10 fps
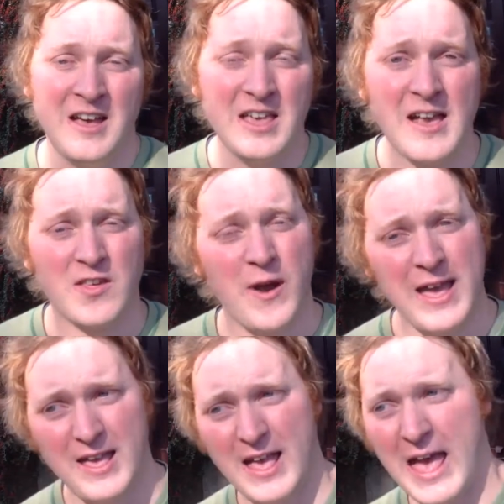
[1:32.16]
Yeah, so
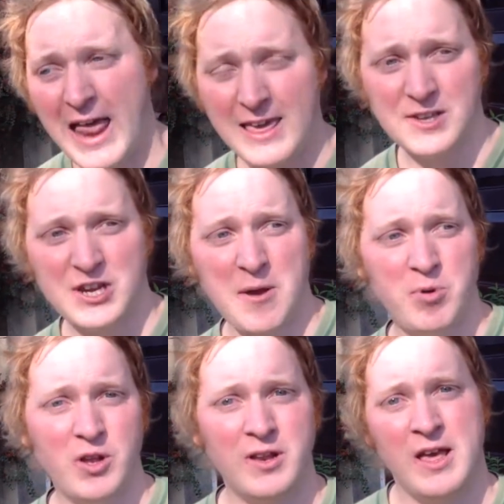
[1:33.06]
Helier
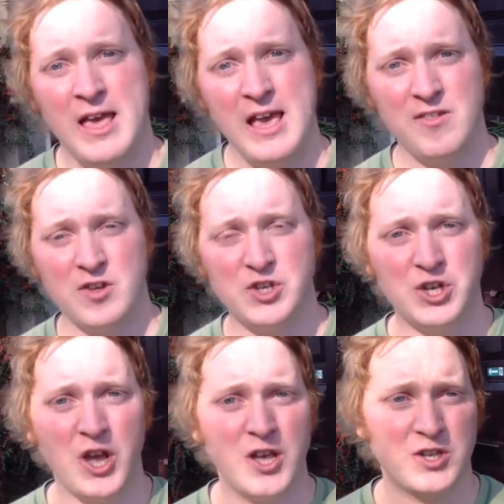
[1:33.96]
Chapel is a
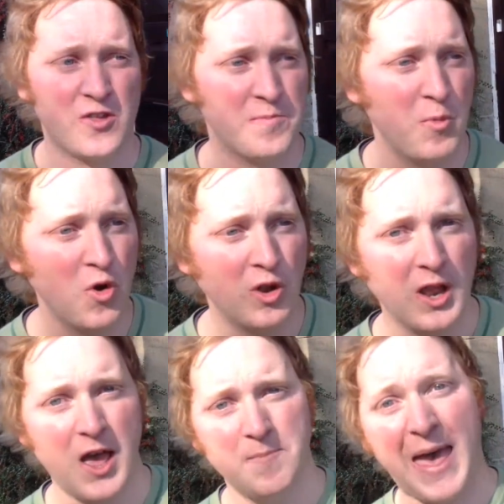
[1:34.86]
church, a small
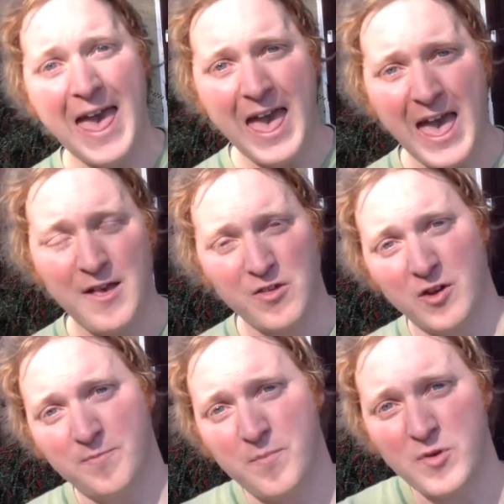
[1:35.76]

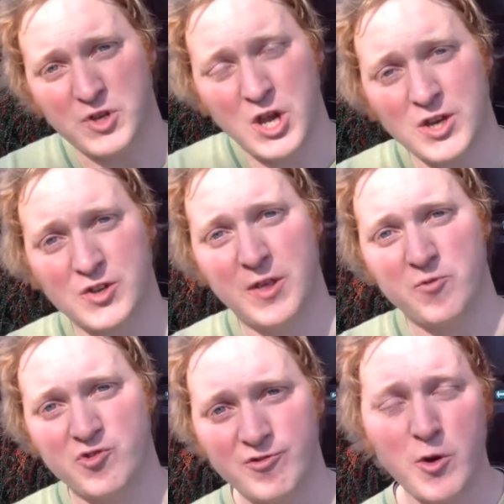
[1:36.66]
sort of church that
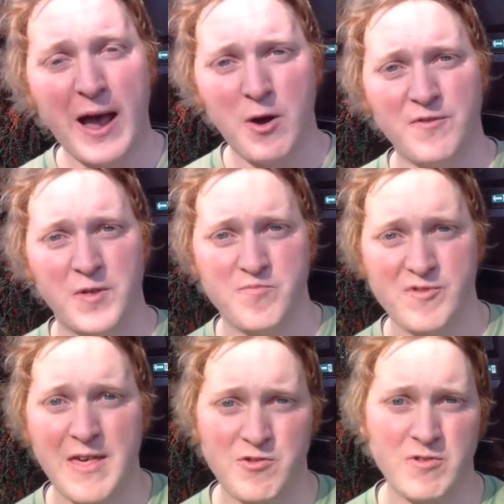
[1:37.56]
grew out of the
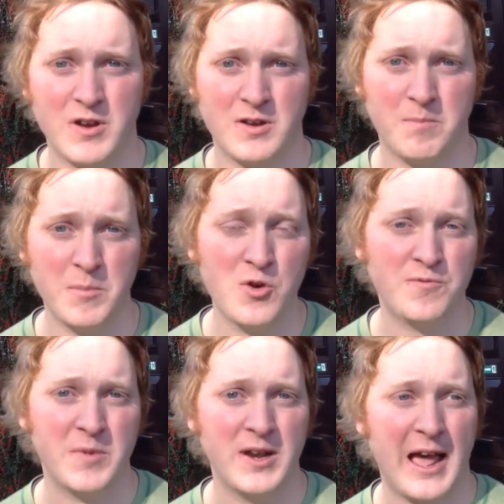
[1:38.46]
Brethren movement.